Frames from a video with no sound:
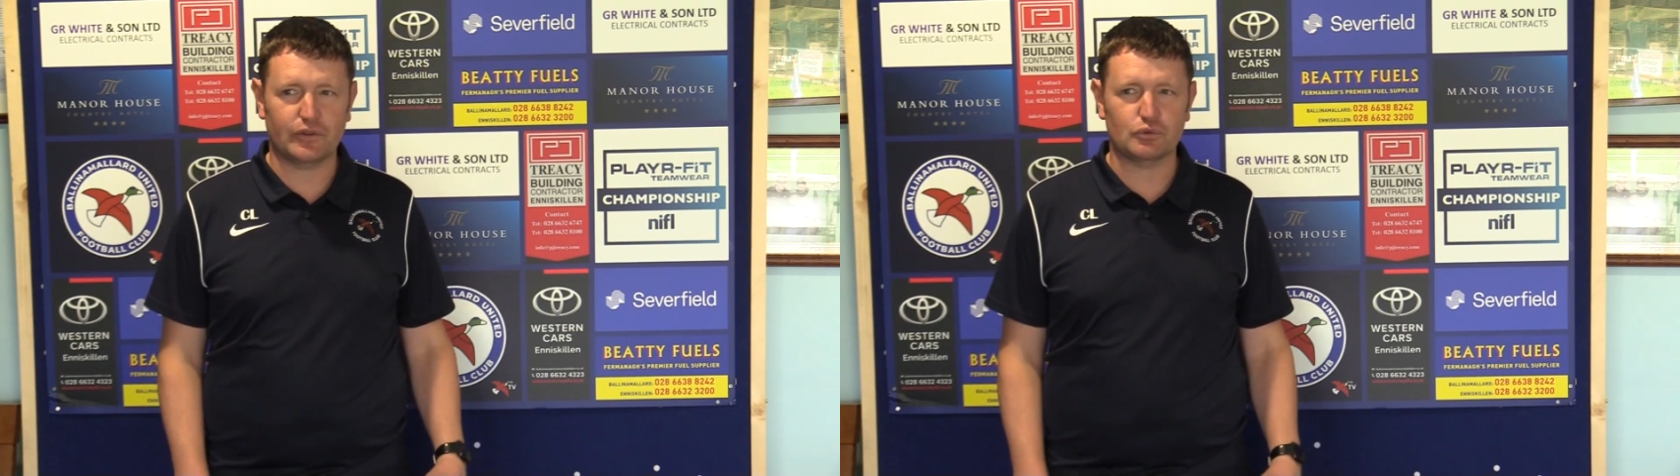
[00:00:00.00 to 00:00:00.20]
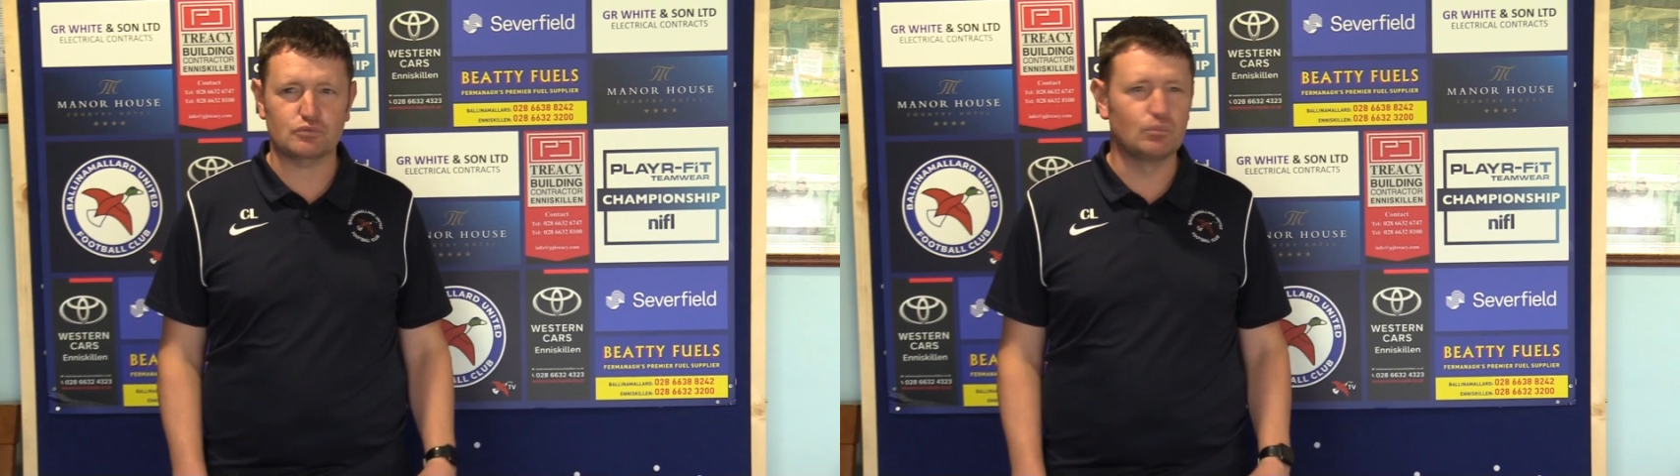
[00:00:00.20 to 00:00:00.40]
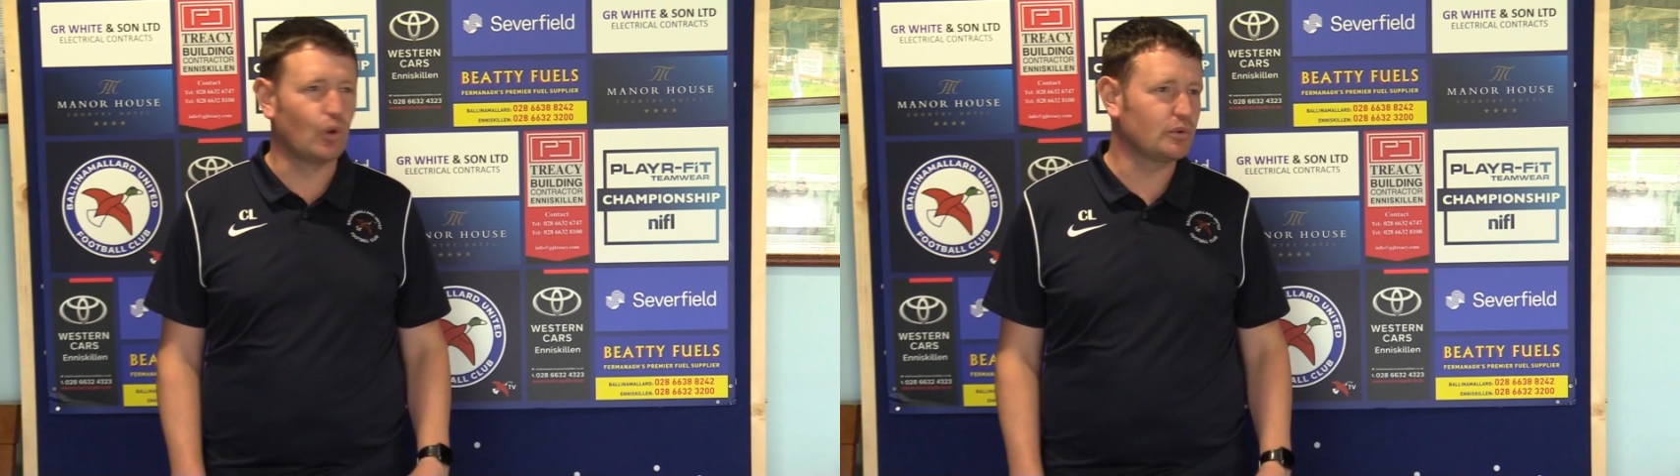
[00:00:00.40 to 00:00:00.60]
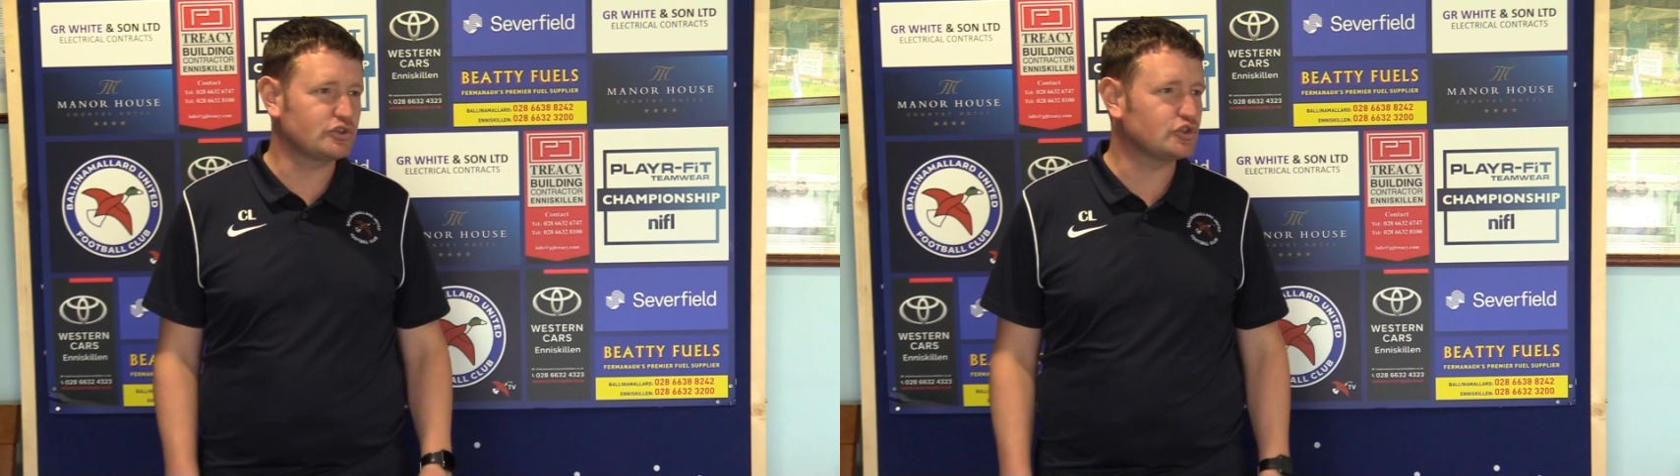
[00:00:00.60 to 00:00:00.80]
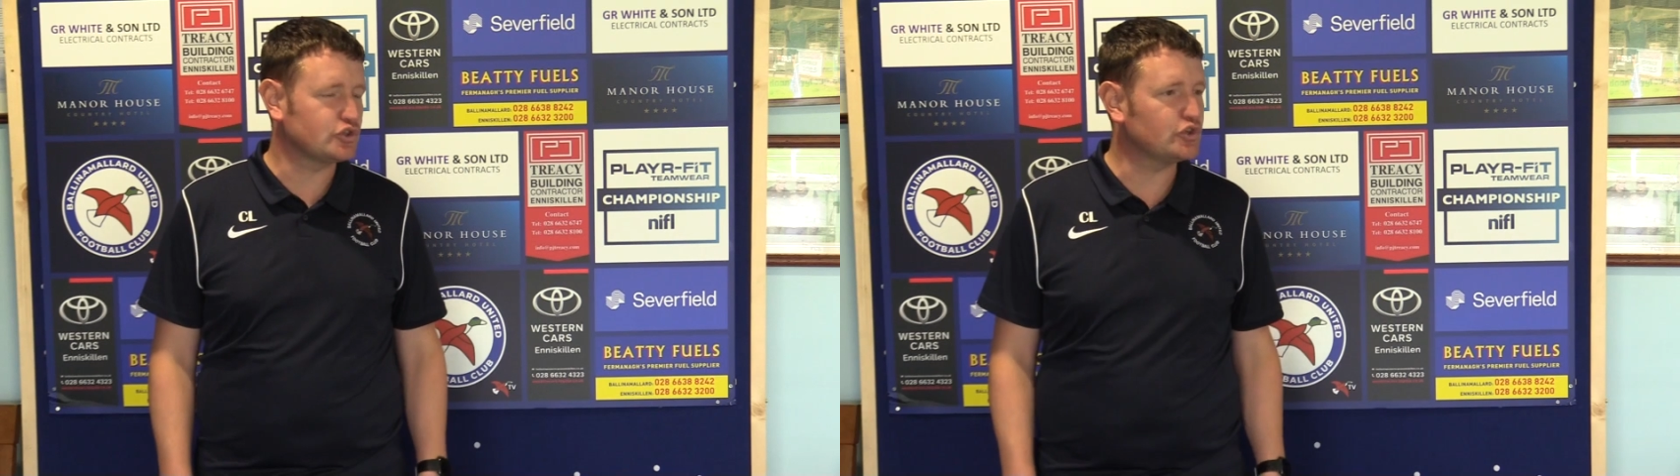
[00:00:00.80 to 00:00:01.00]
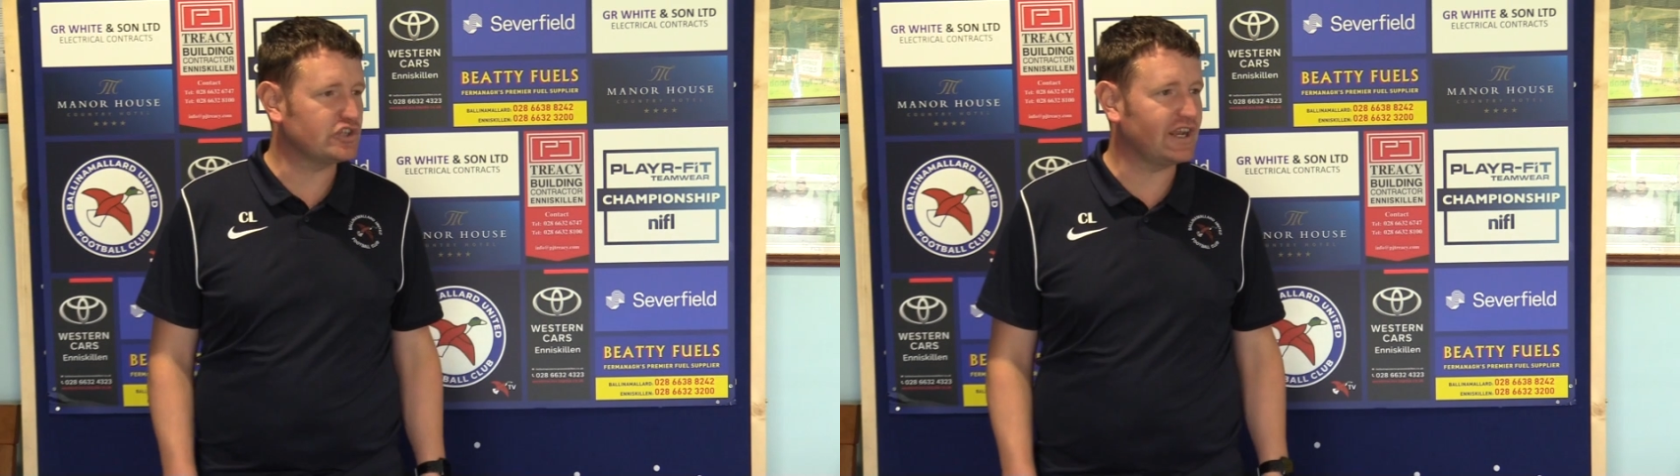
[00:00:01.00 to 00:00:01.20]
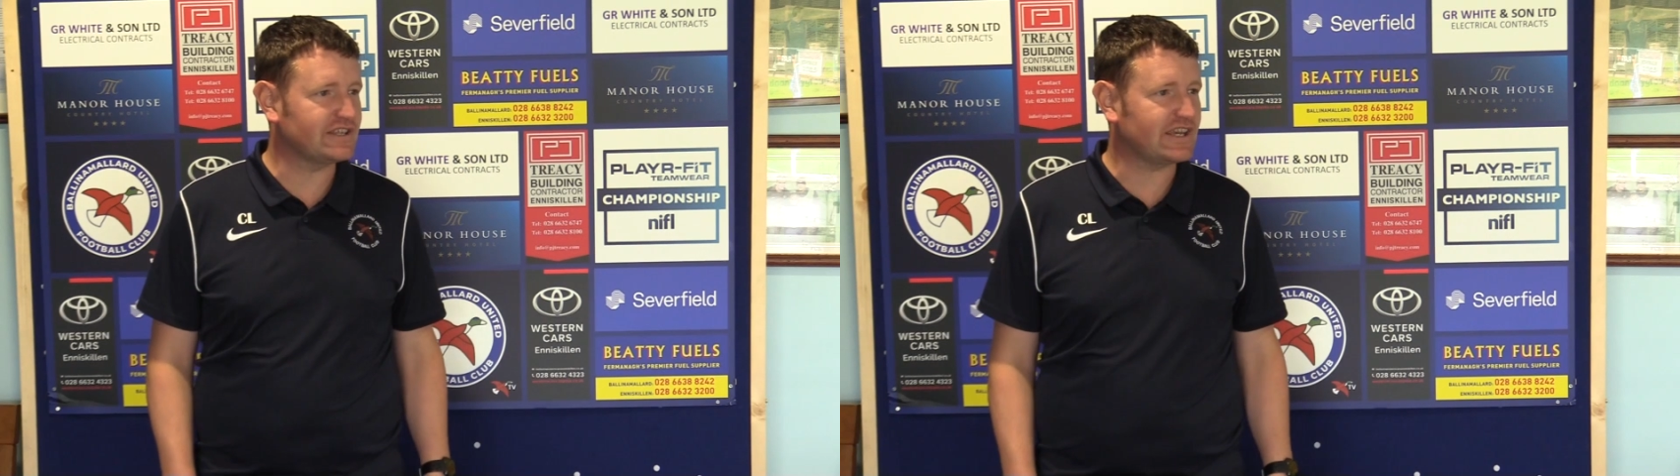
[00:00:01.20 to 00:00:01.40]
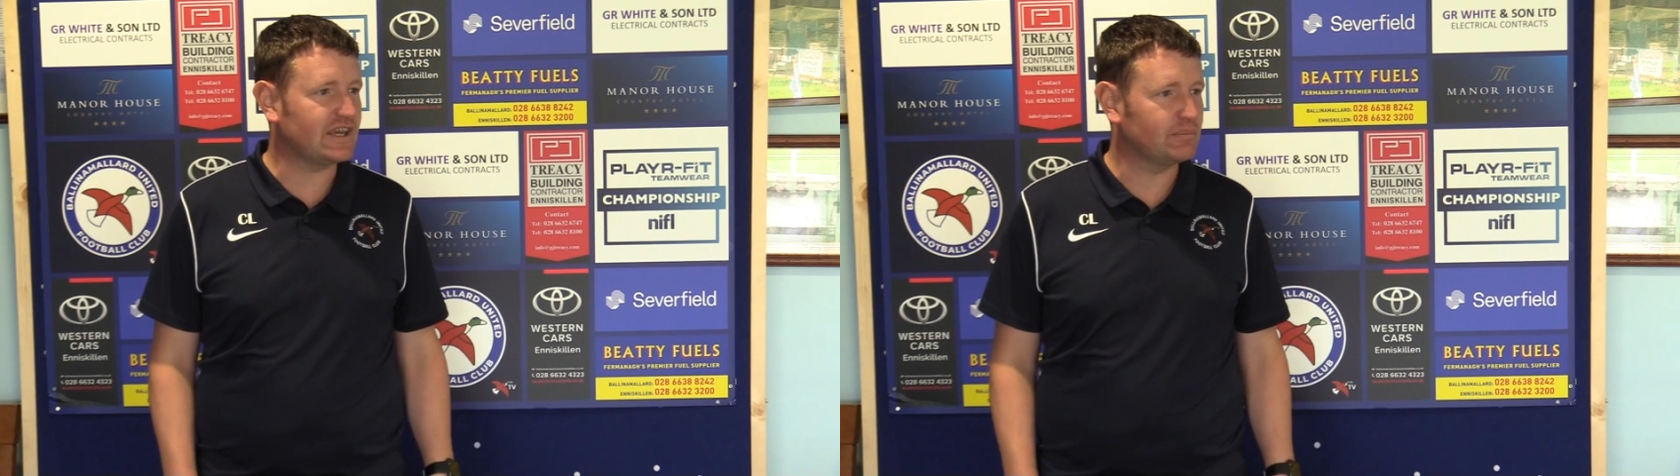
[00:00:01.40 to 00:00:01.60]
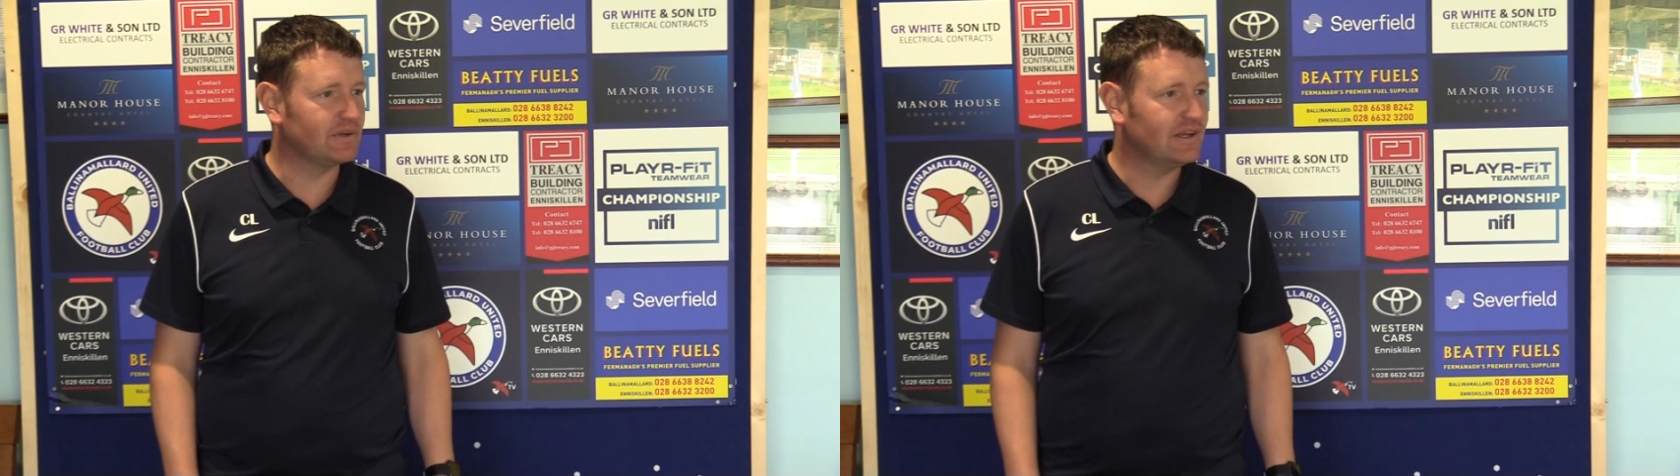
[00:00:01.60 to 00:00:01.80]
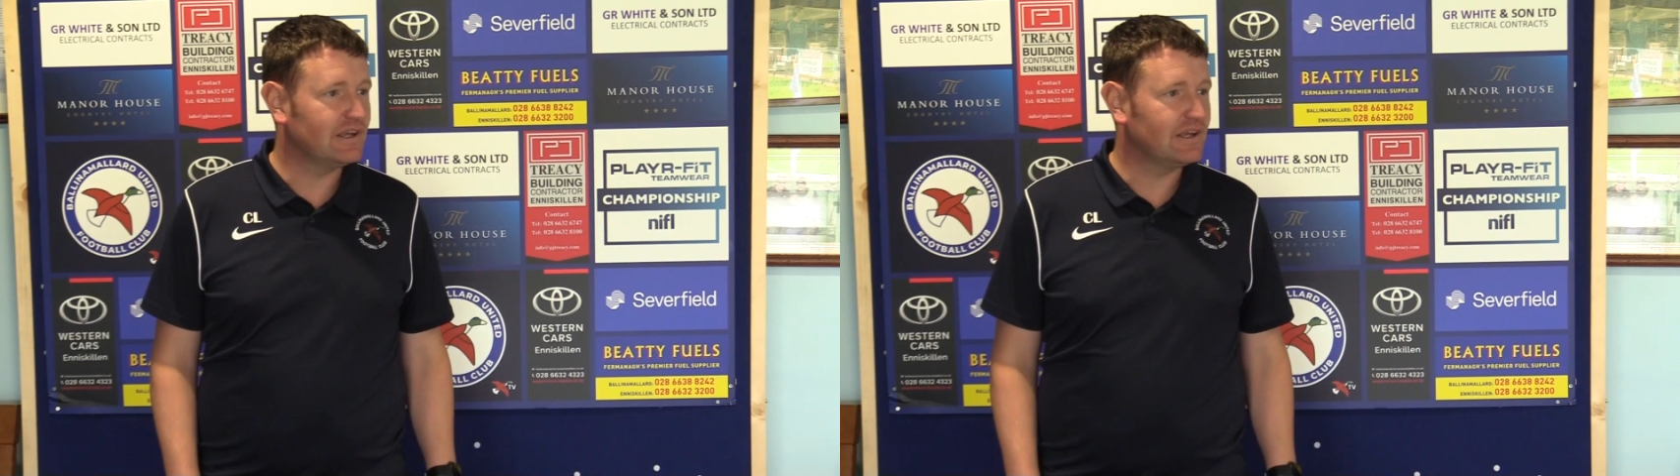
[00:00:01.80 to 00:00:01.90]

there were moments in Tuesday night's game